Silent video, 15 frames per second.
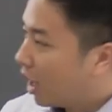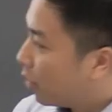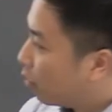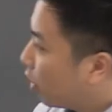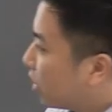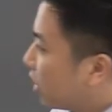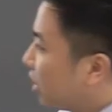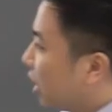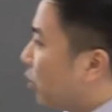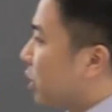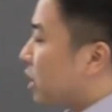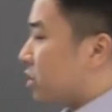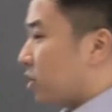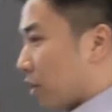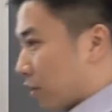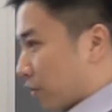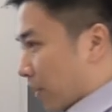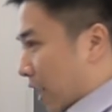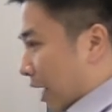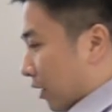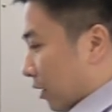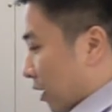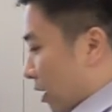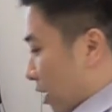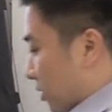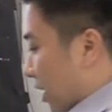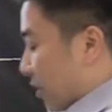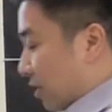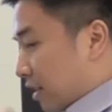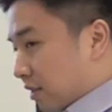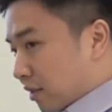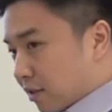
And one thing that we do find is that these